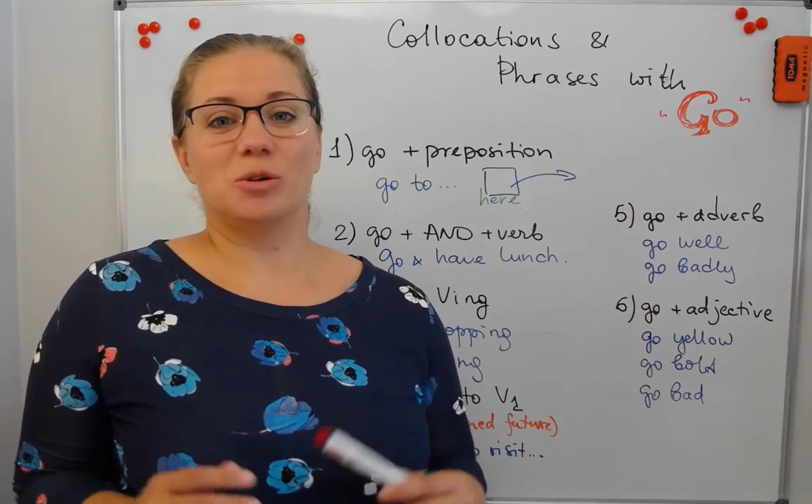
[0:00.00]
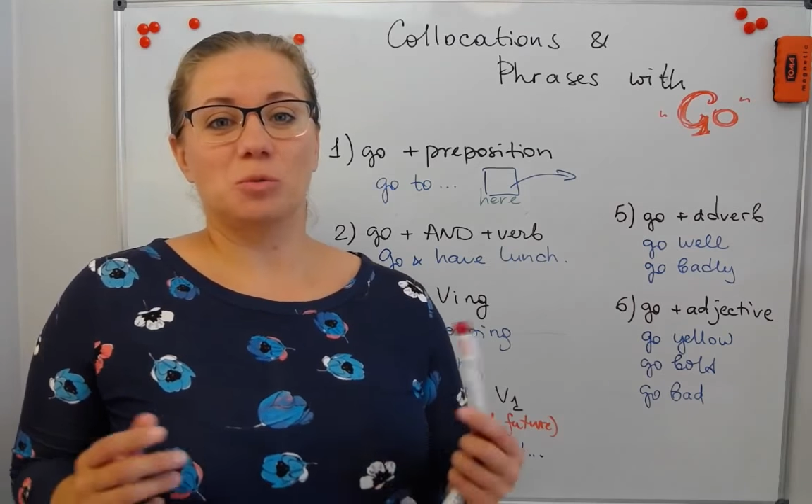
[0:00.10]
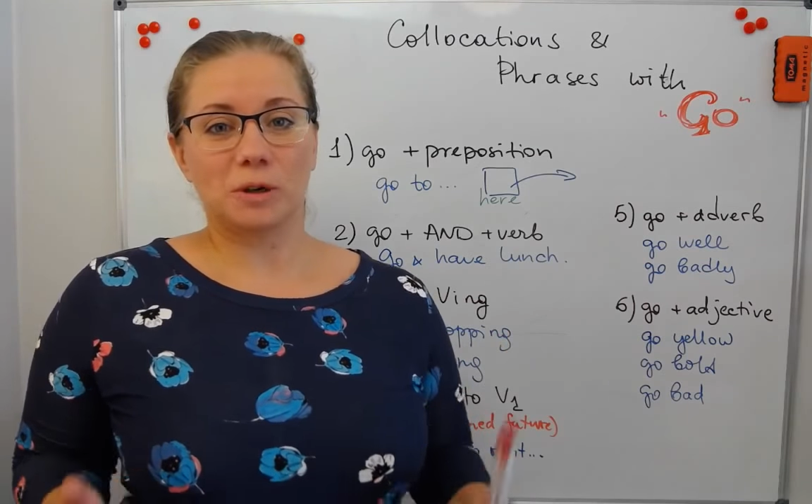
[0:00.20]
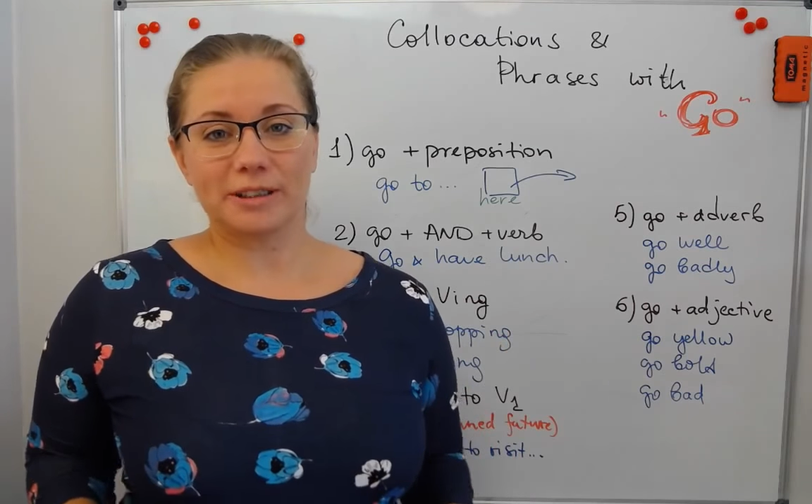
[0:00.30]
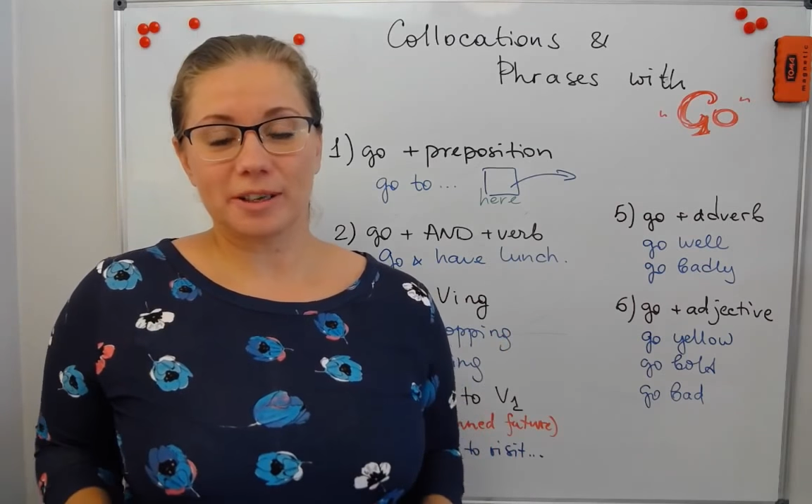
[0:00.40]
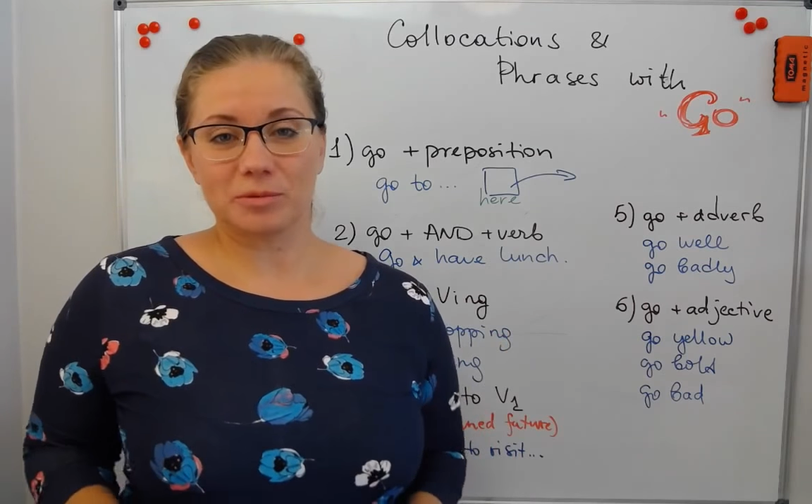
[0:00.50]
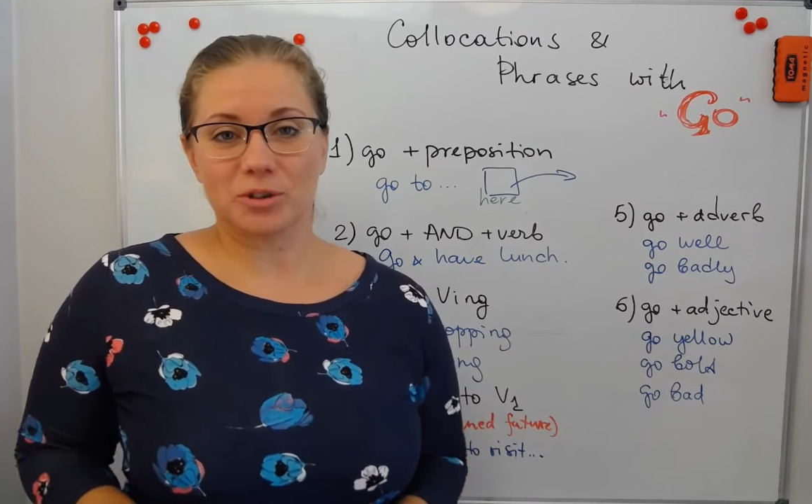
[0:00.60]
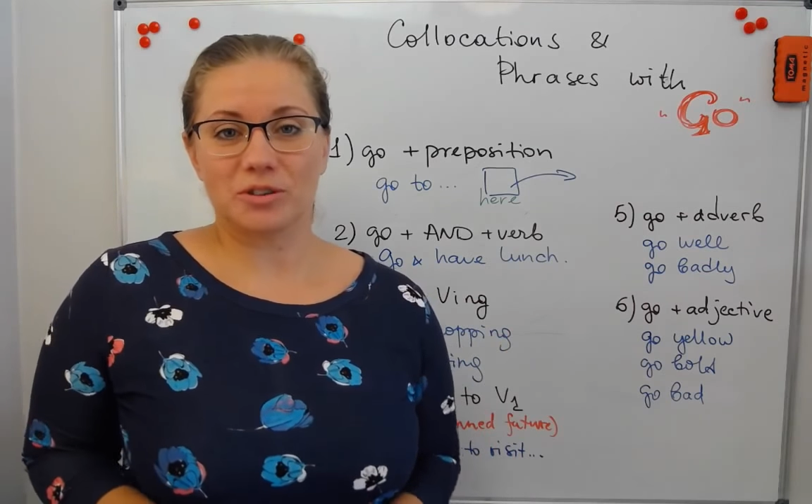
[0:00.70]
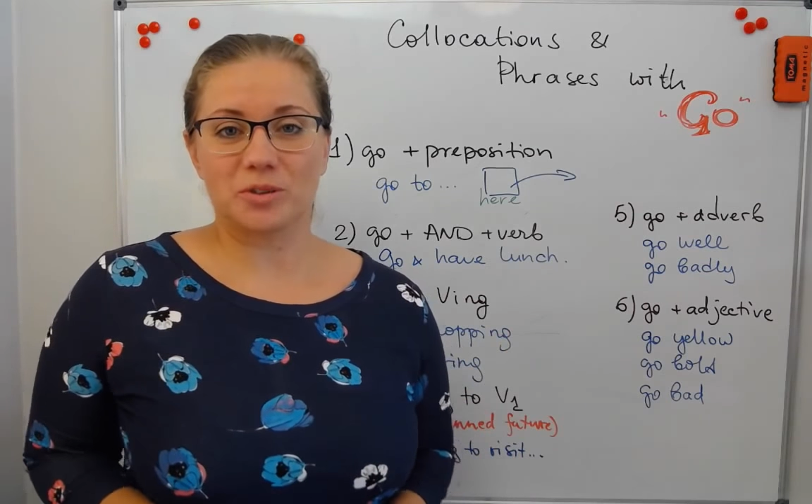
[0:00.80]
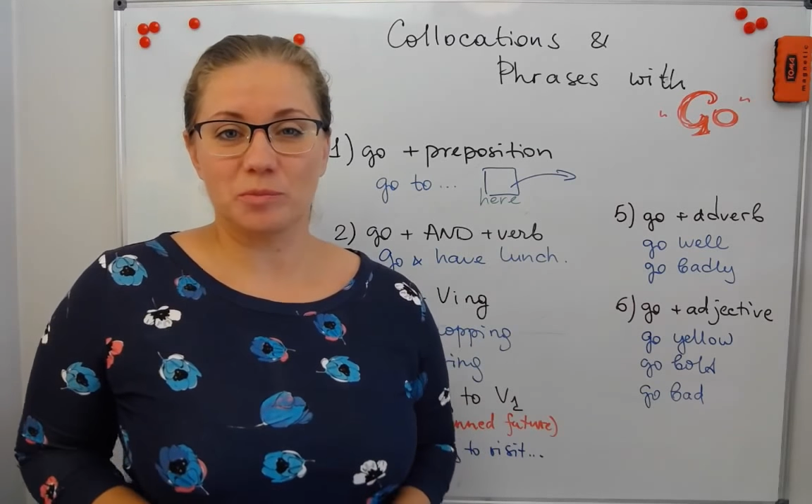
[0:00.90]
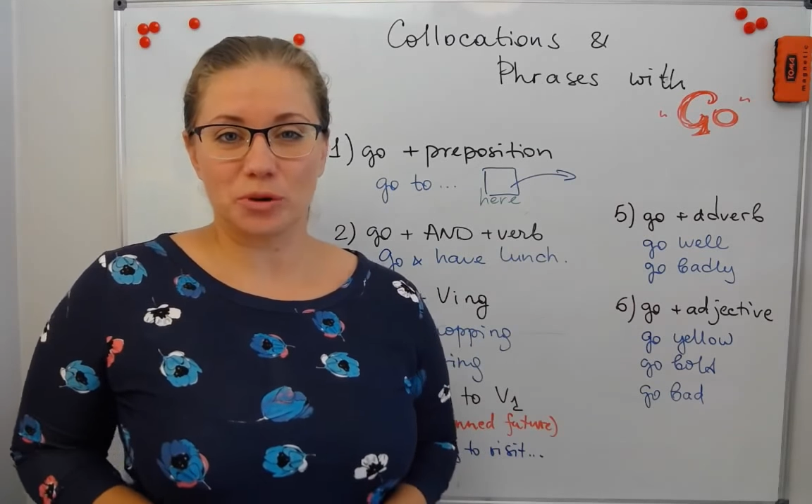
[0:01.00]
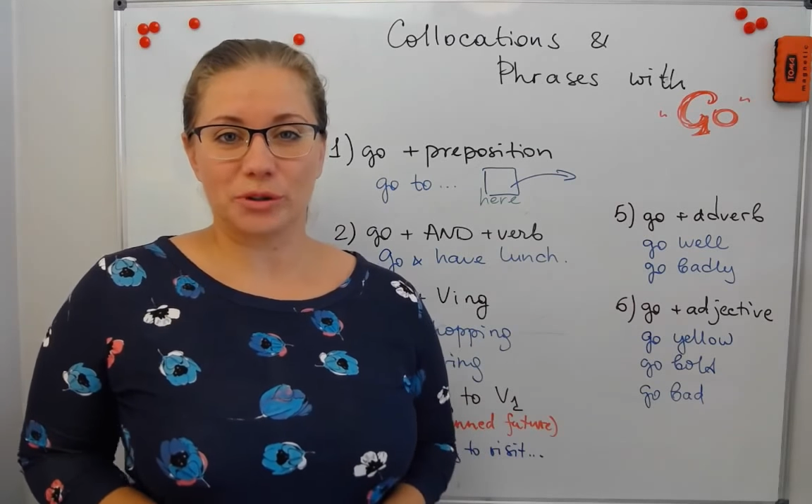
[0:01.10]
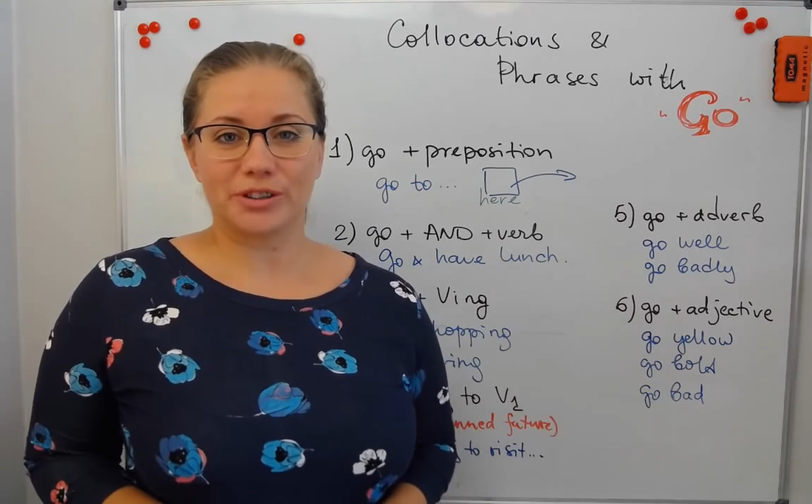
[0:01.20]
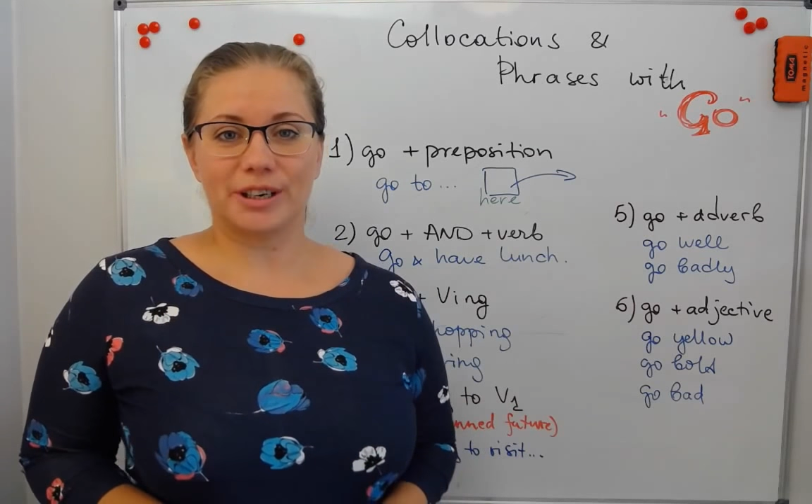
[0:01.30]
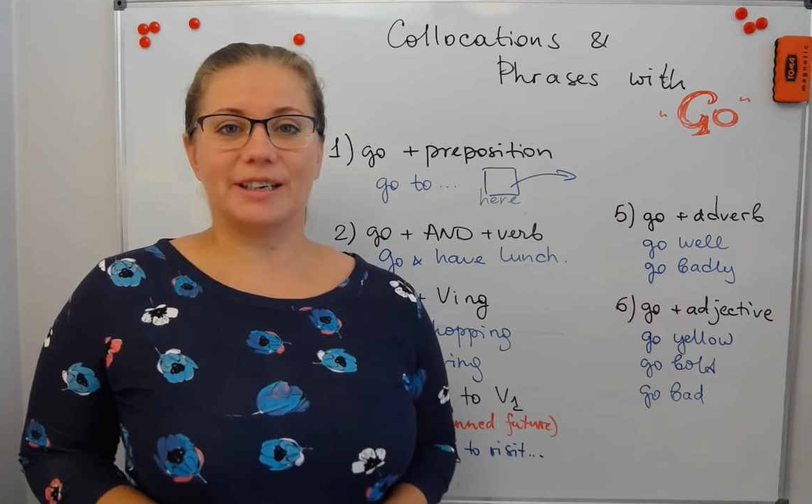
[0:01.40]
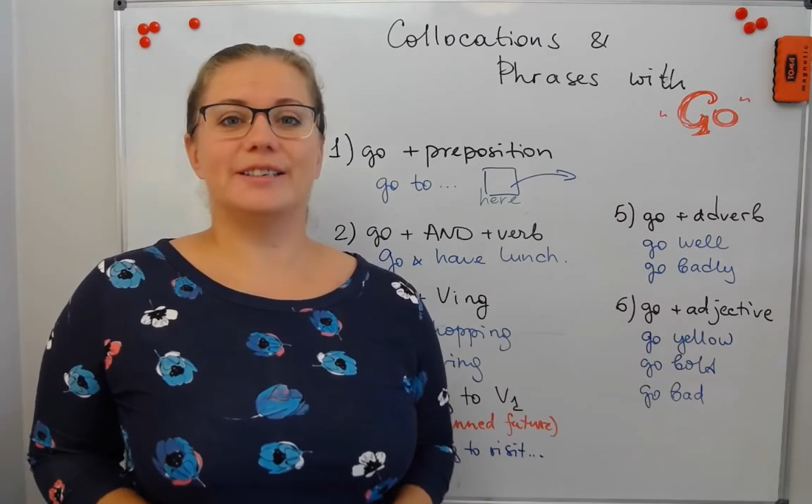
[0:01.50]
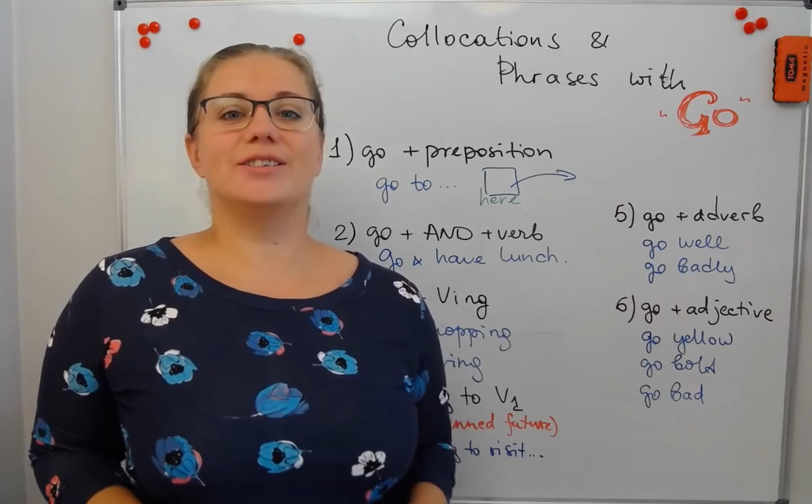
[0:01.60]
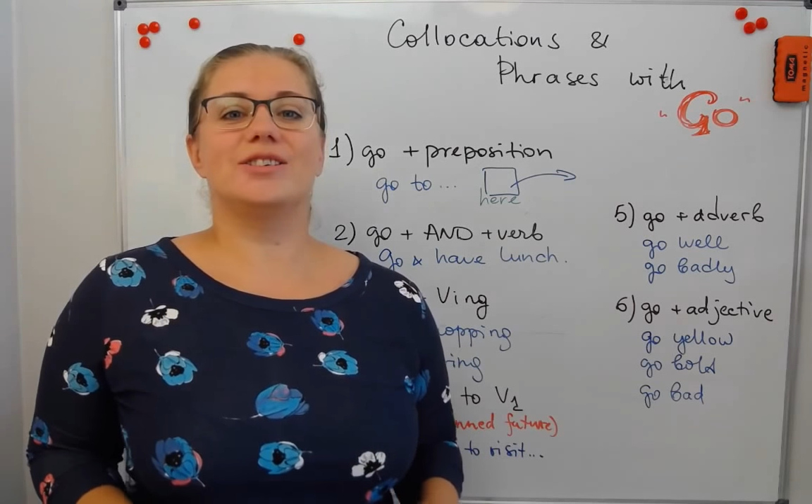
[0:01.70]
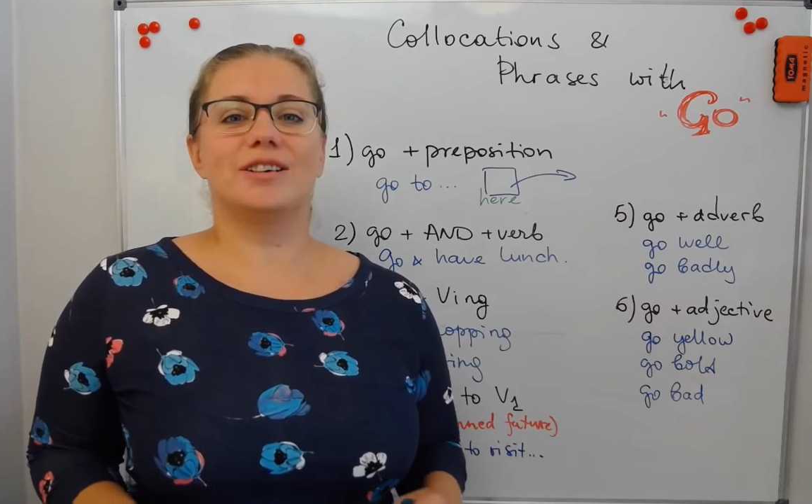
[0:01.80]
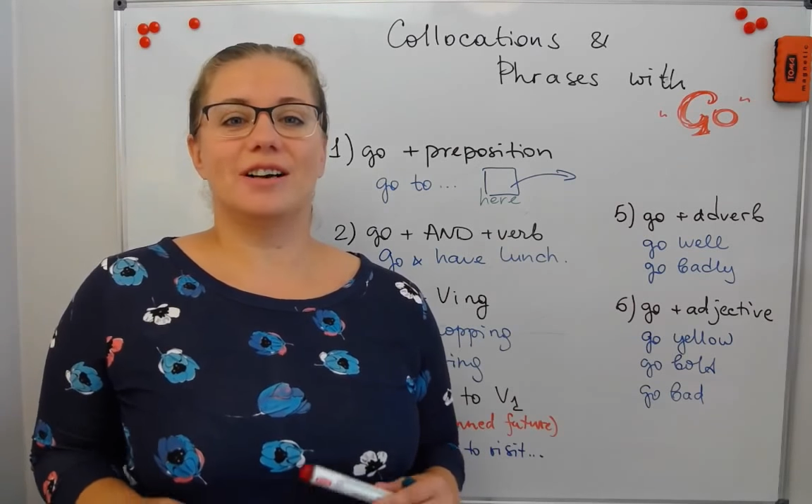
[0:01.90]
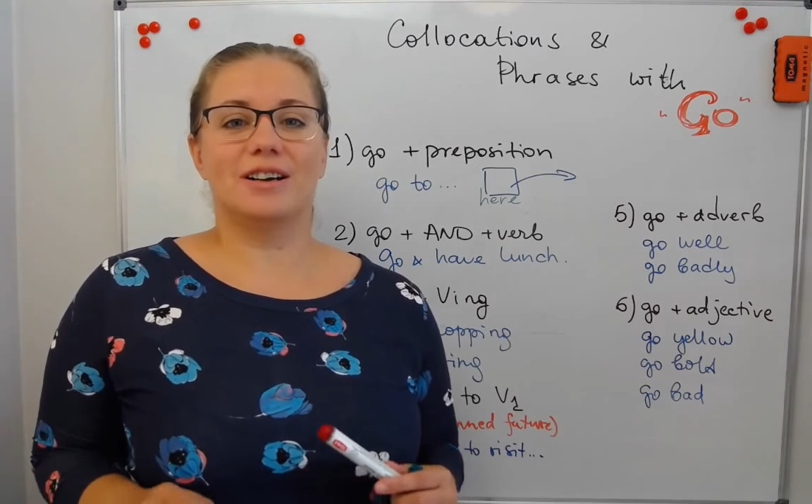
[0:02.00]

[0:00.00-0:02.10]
welcome to this broadcast.